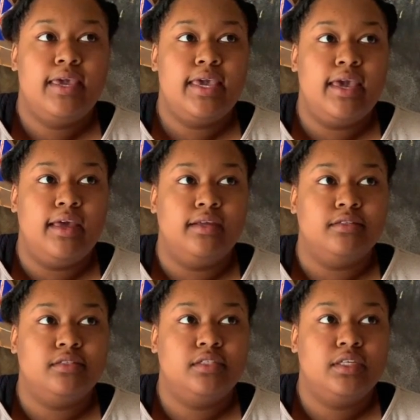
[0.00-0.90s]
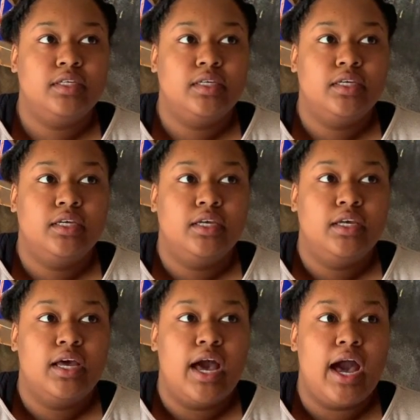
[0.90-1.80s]
And
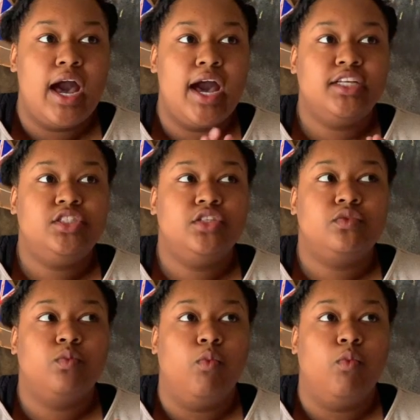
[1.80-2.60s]
I just